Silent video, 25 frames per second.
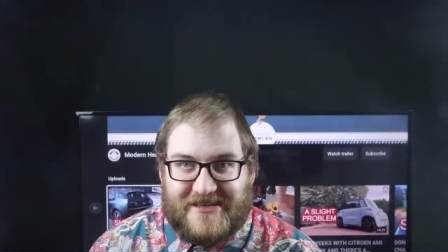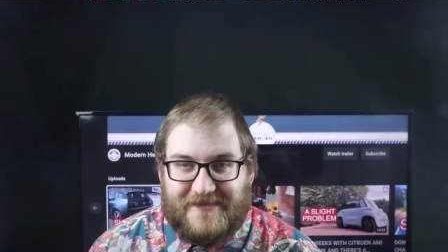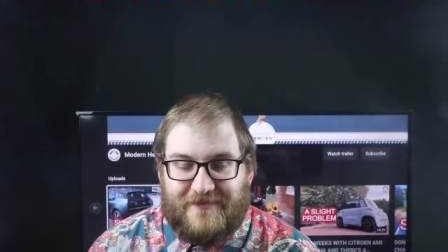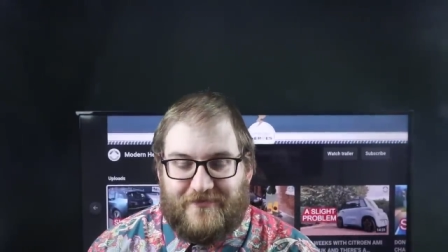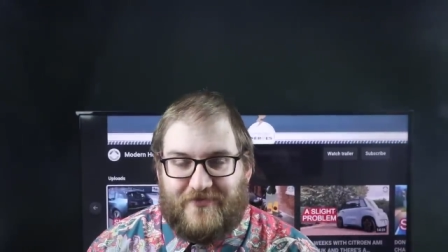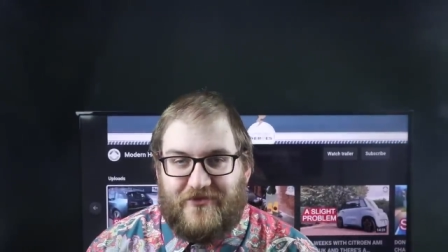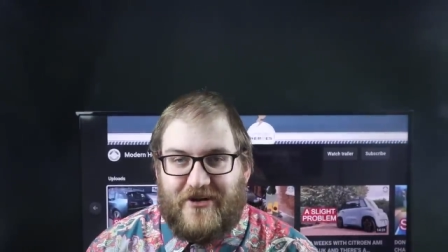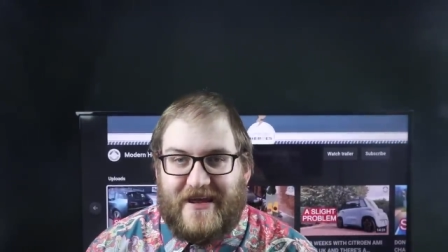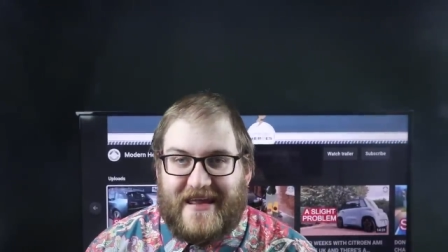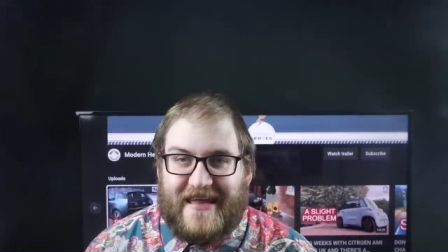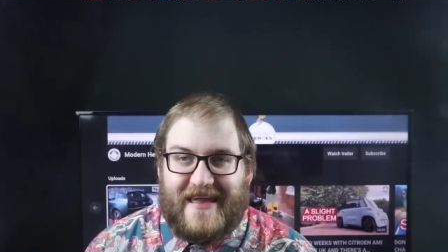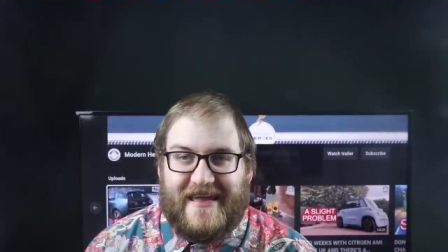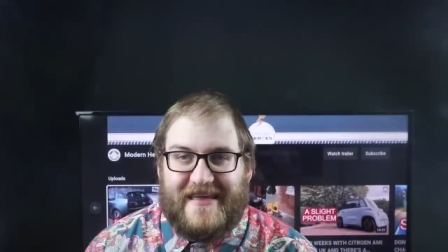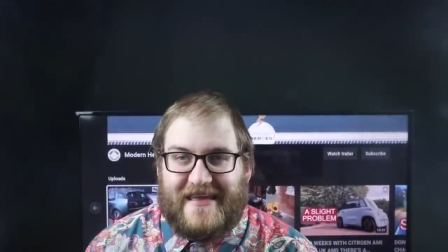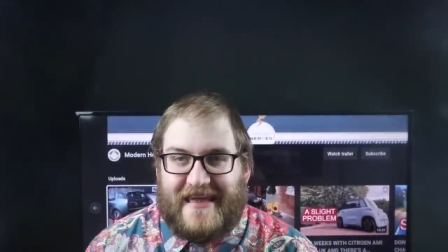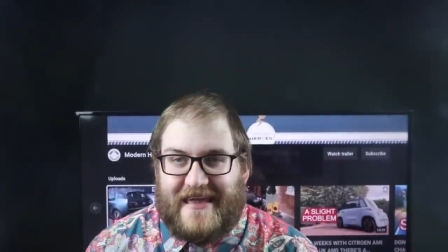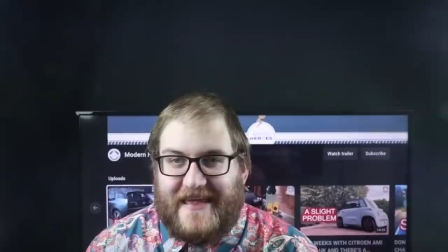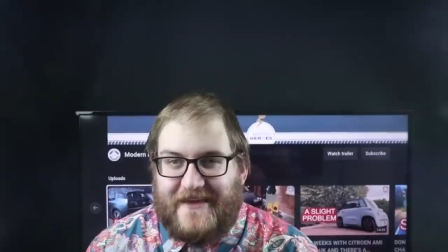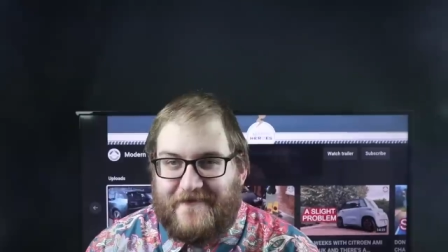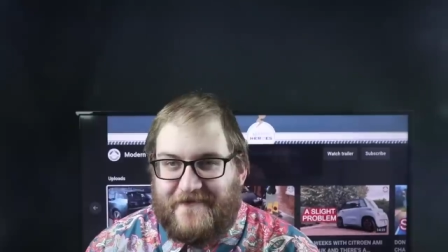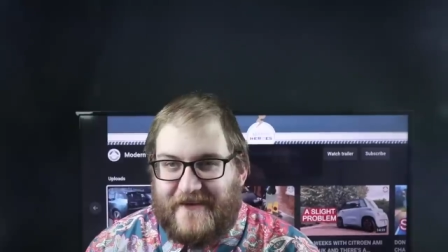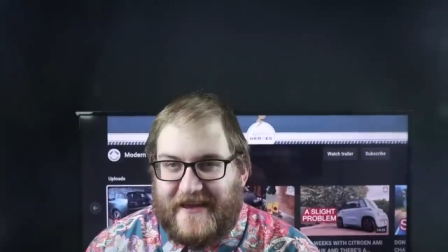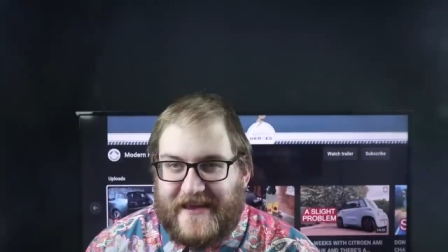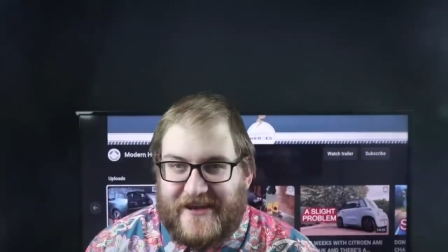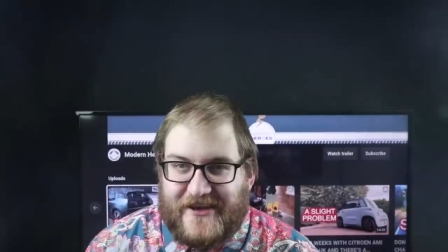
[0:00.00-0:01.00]
breaking
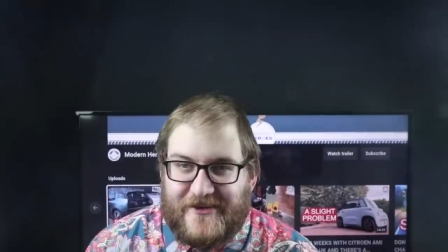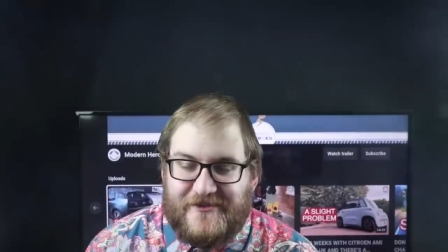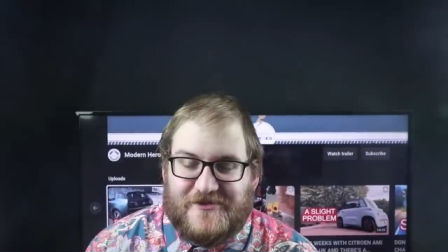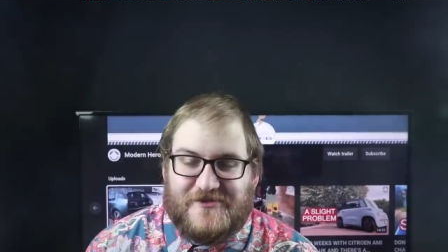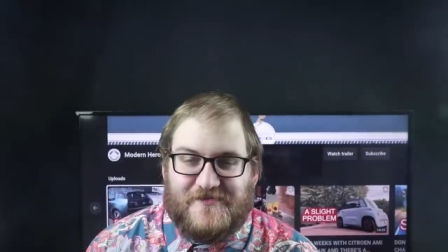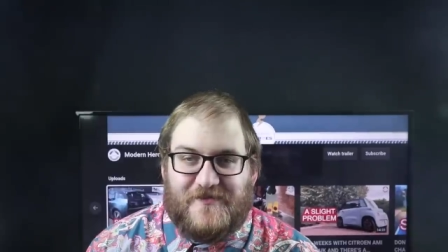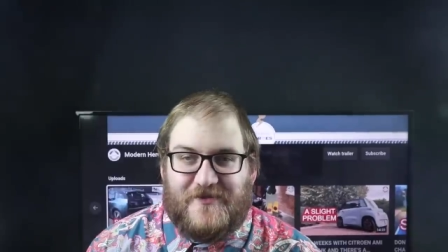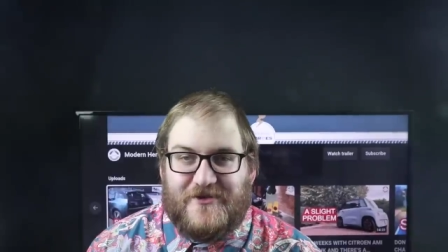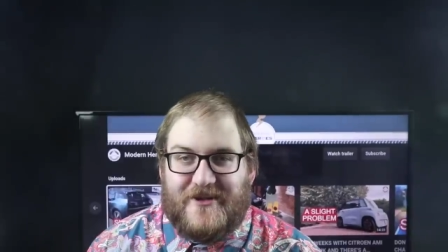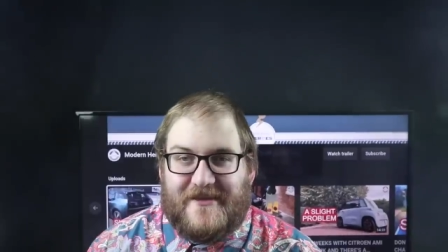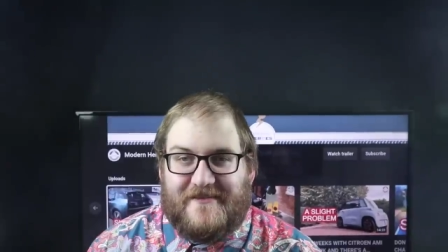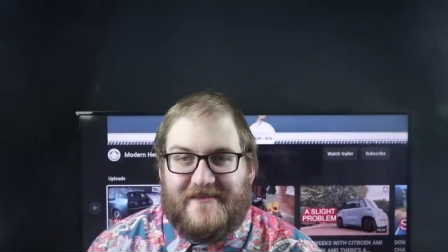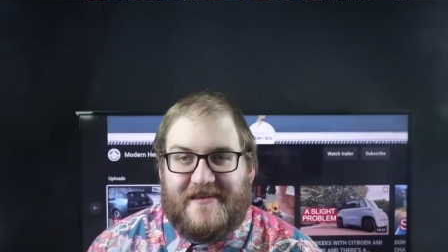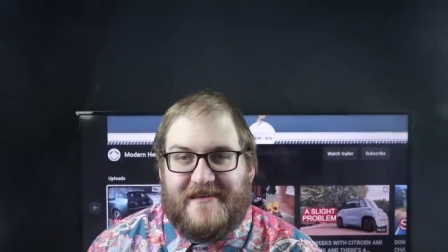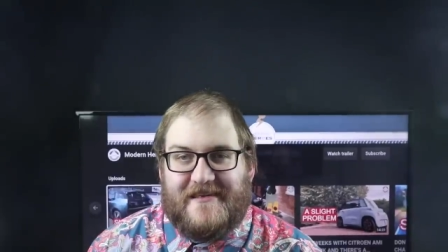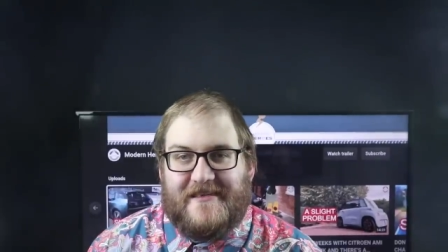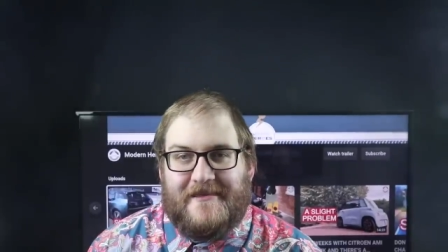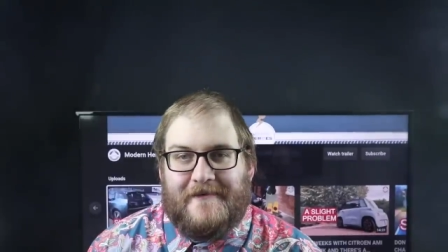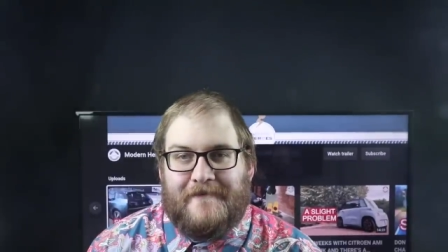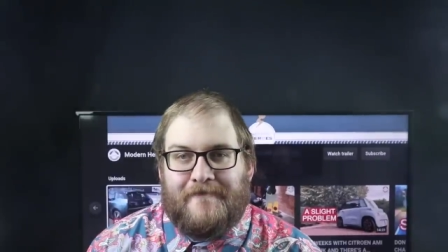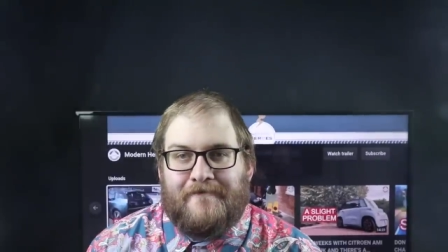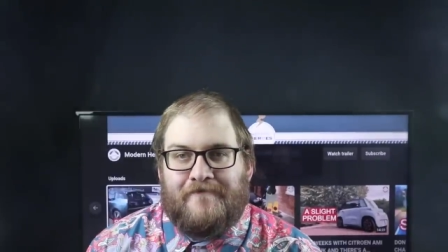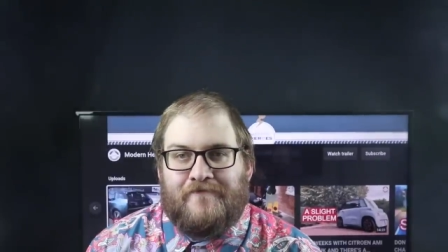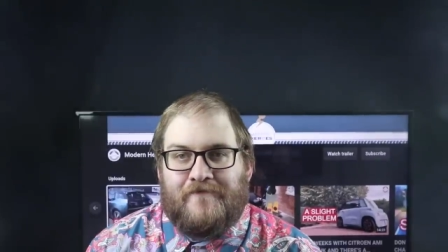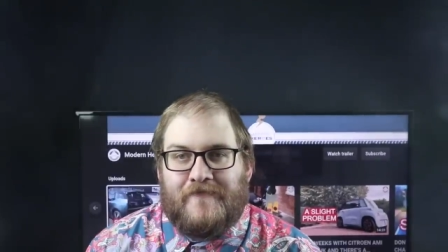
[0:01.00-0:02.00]
EV news bulletin.